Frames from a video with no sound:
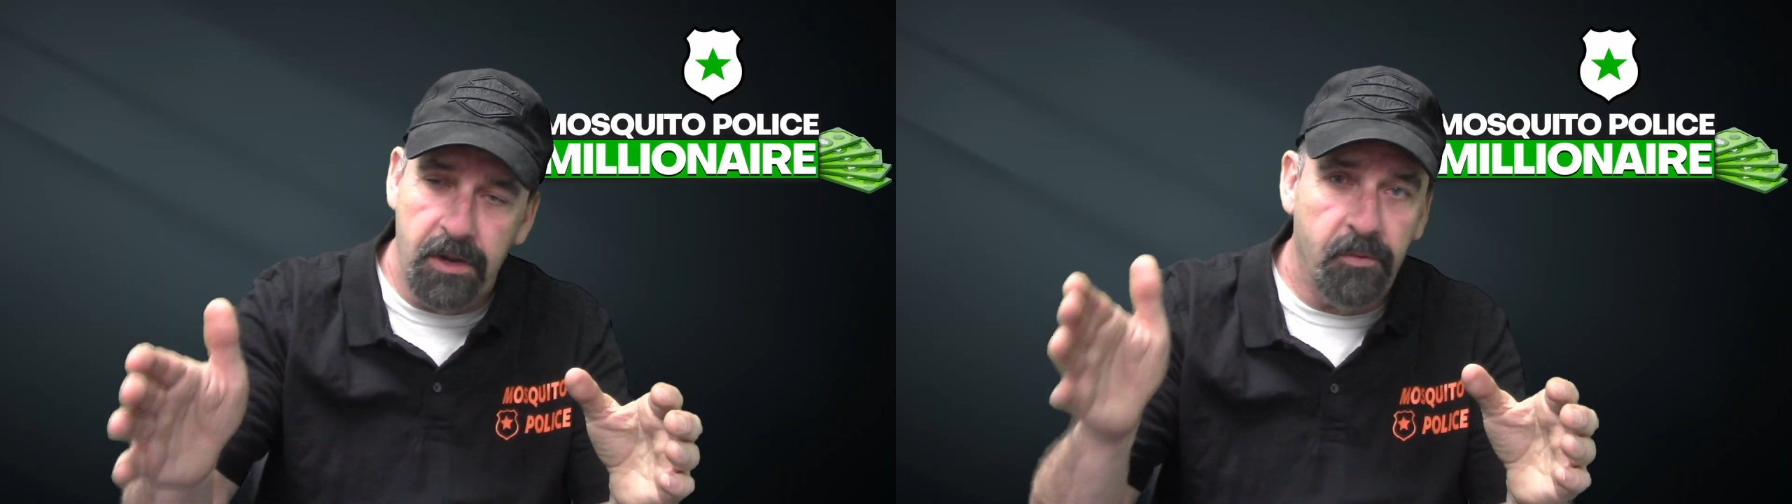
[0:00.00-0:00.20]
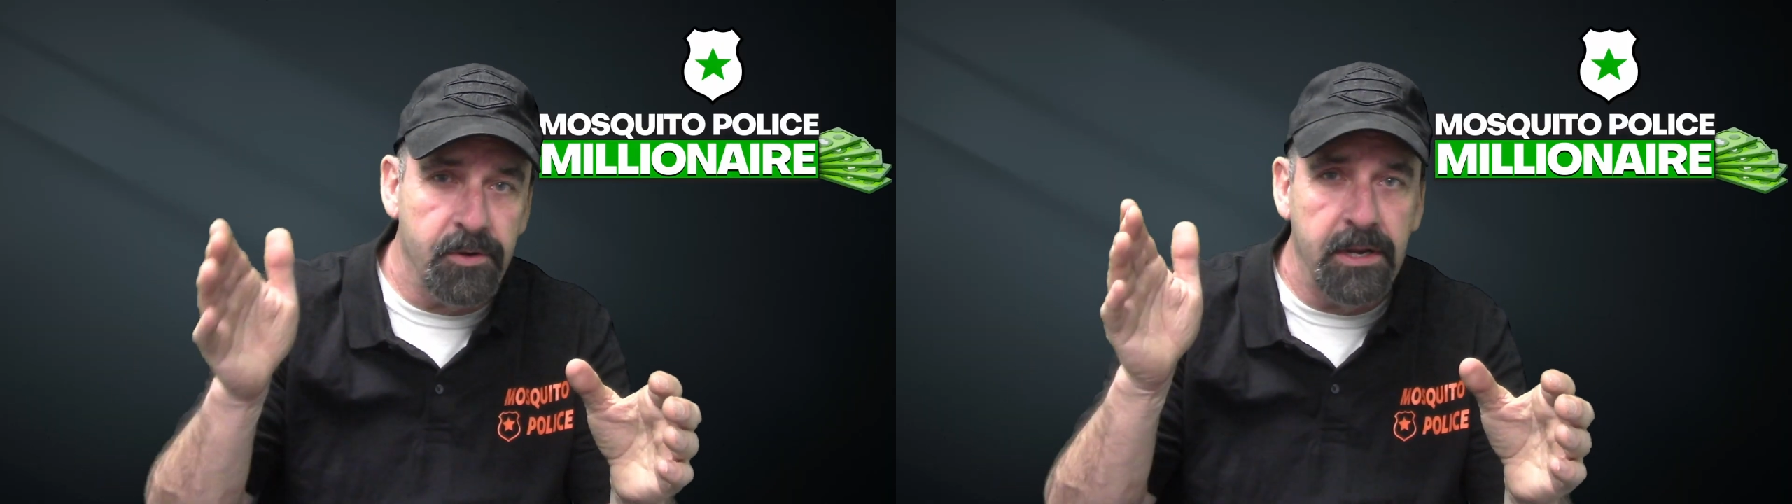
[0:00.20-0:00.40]

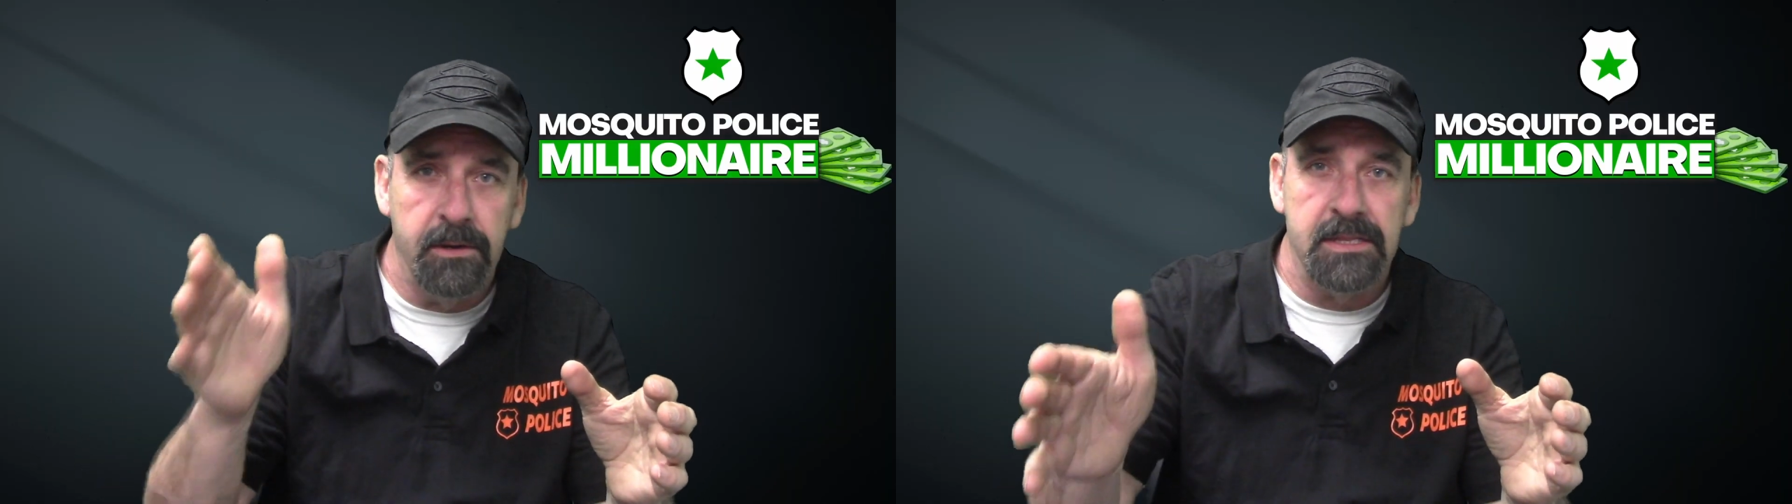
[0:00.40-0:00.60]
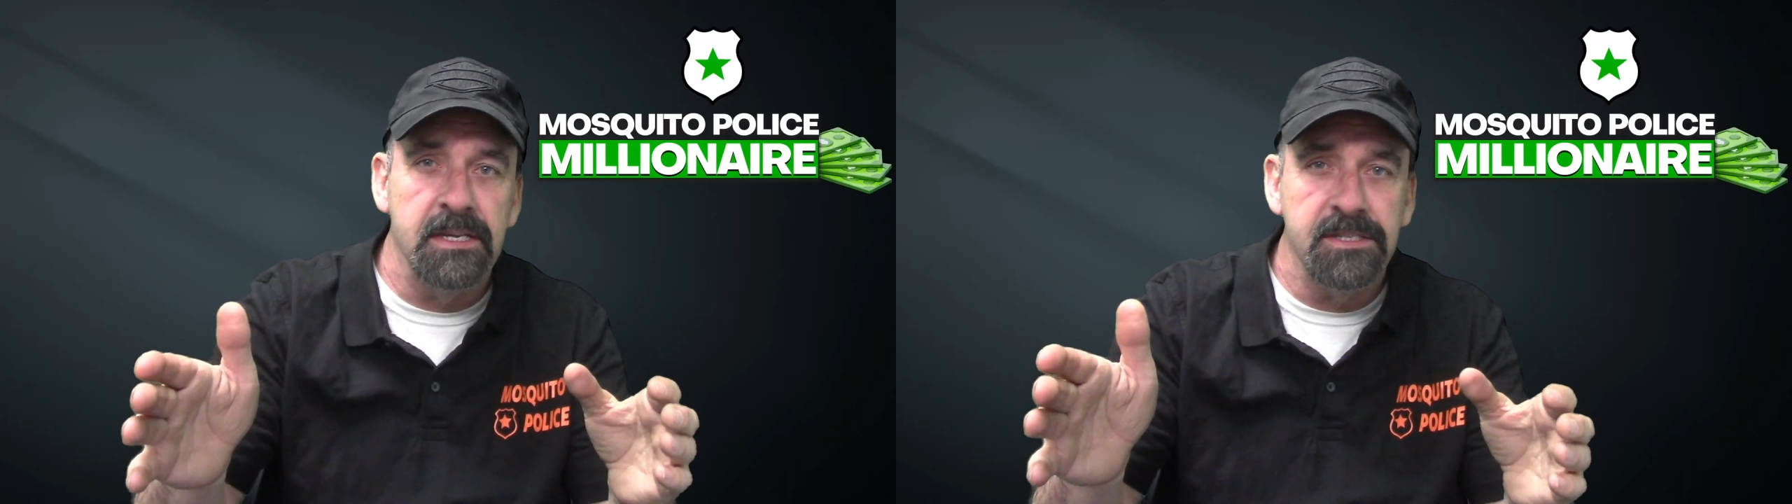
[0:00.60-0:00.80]
over here
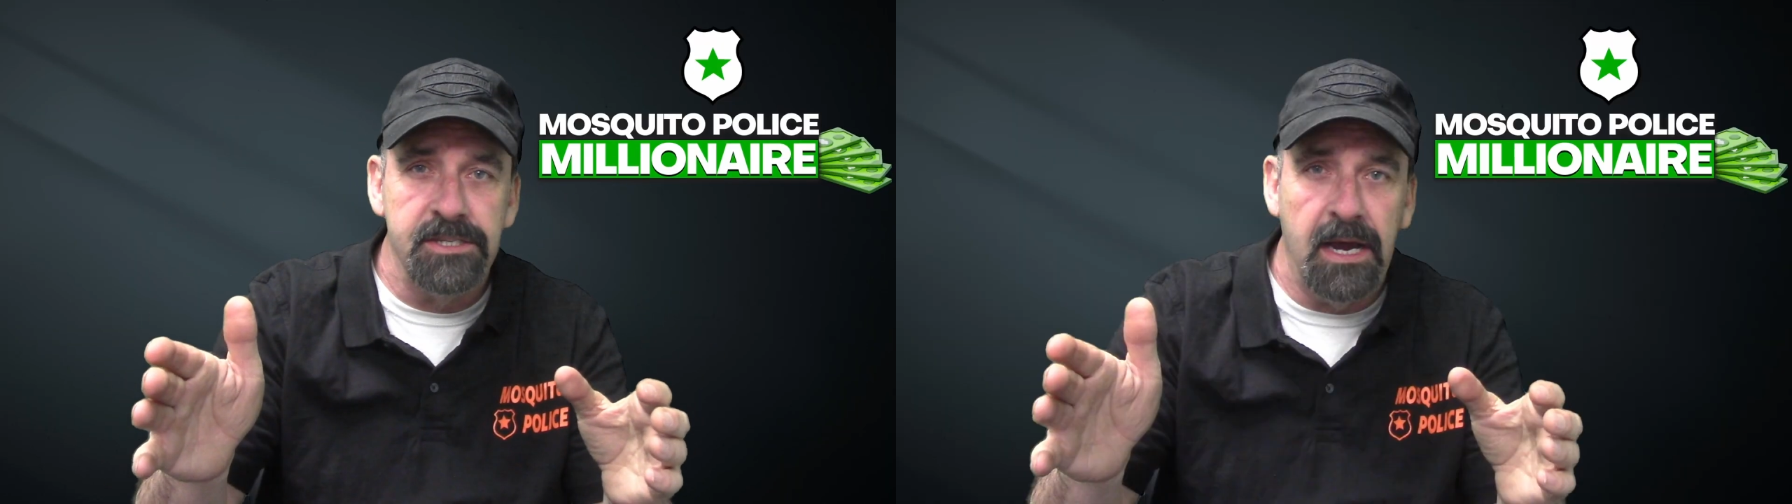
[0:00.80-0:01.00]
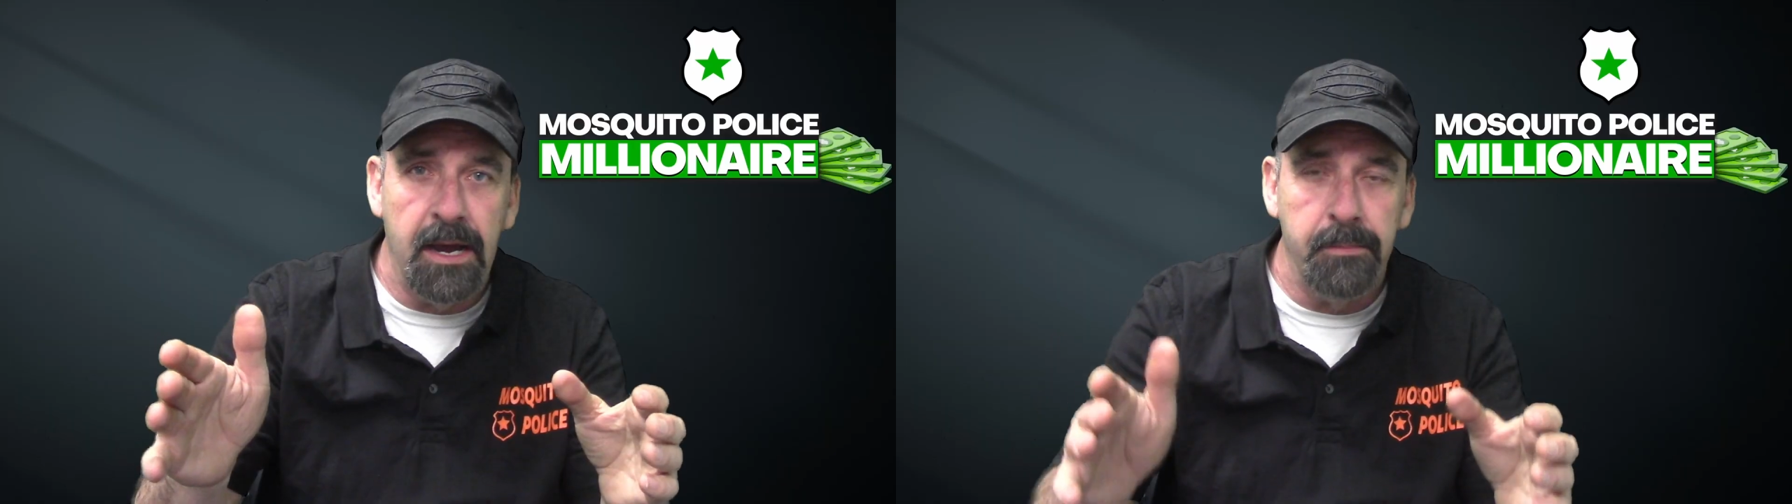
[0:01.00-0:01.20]
at this
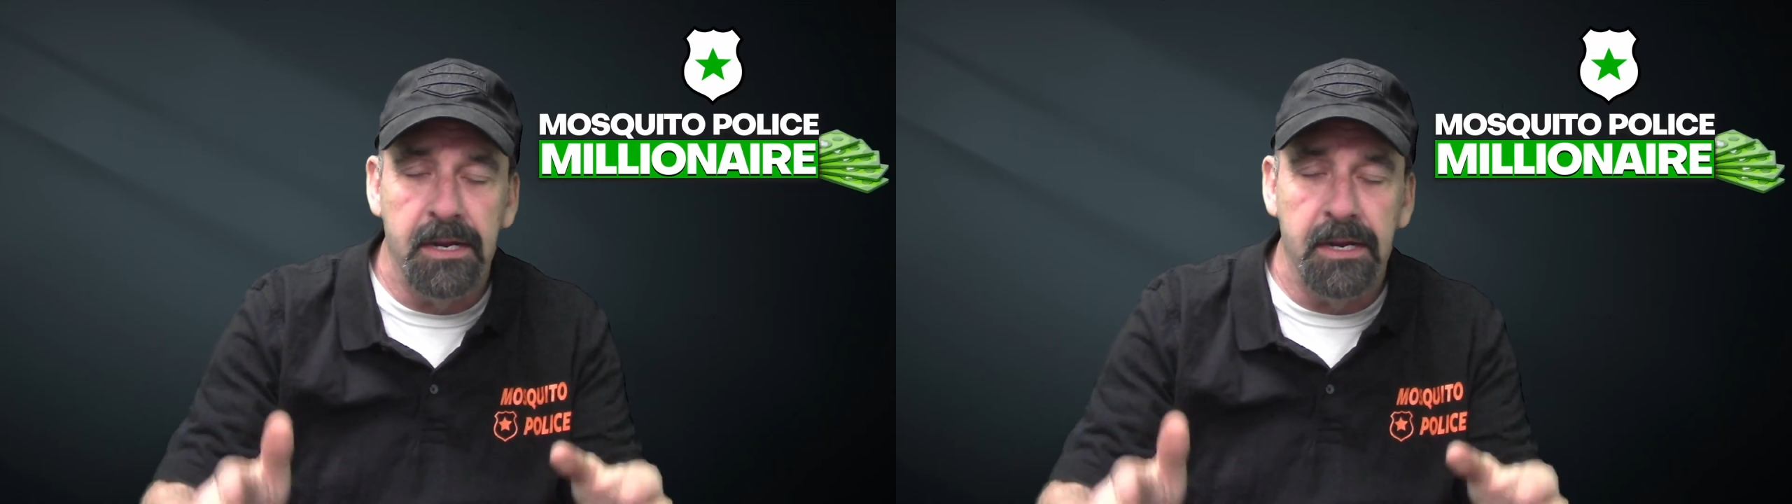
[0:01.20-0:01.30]
job.